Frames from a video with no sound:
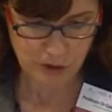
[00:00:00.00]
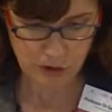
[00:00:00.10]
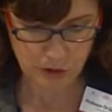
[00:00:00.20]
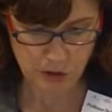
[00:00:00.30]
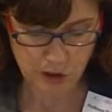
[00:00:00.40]

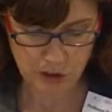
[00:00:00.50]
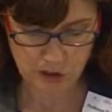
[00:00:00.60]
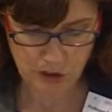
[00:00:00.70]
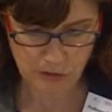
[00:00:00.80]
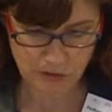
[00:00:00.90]

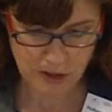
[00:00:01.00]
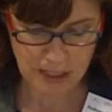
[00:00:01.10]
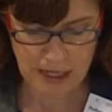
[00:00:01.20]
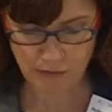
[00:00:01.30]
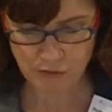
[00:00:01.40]
researchers often
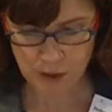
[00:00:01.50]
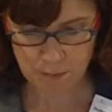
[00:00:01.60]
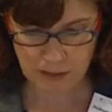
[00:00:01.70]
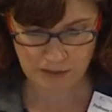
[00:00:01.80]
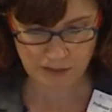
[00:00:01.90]
have, as
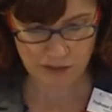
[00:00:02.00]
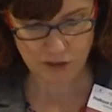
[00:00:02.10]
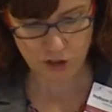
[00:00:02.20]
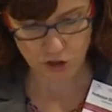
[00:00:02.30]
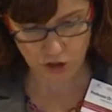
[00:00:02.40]
Patzelt,
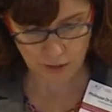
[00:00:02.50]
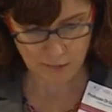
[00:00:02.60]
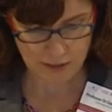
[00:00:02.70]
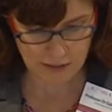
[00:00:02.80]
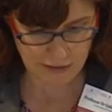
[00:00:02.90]
the
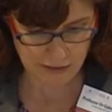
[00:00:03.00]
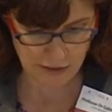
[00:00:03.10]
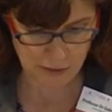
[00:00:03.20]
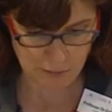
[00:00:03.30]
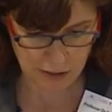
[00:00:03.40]
German Länder
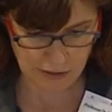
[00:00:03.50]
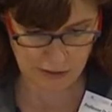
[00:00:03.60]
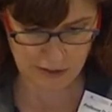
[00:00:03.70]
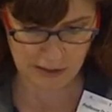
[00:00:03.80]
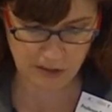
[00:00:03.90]
in
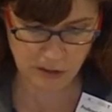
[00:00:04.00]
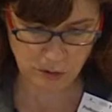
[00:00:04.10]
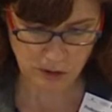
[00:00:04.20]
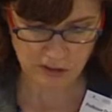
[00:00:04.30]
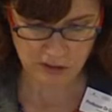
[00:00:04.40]
mind and do
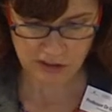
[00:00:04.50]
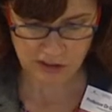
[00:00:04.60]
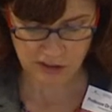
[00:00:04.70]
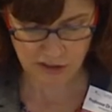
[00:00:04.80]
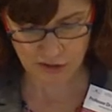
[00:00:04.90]
not
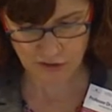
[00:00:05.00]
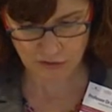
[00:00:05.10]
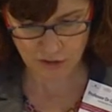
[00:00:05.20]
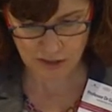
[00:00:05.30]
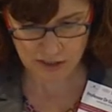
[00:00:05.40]
consider
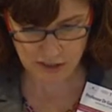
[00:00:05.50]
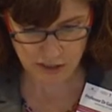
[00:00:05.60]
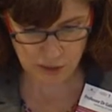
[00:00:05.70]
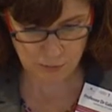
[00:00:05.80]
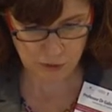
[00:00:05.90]

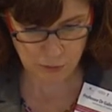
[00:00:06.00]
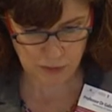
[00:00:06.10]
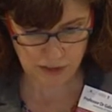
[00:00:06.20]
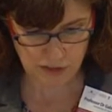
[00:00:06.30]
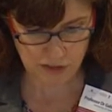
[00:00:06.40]
differences
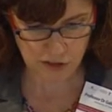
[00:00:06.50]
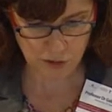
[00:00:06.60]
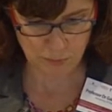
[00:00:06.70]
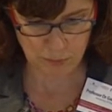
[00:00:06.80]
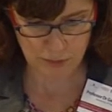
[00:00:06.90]
between the EU
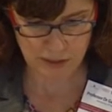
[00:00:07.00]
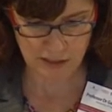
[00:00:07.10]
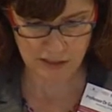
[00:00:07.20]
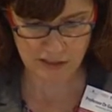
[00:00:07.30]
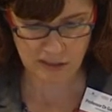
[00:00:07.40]
member
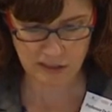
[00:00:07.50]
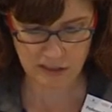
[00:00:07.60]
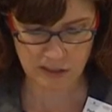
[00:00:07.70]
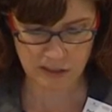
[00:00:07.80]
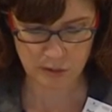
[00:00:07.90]
states and
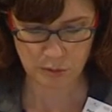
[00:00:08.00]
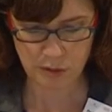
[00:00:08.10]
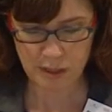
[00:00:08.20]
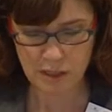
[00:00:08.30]
EU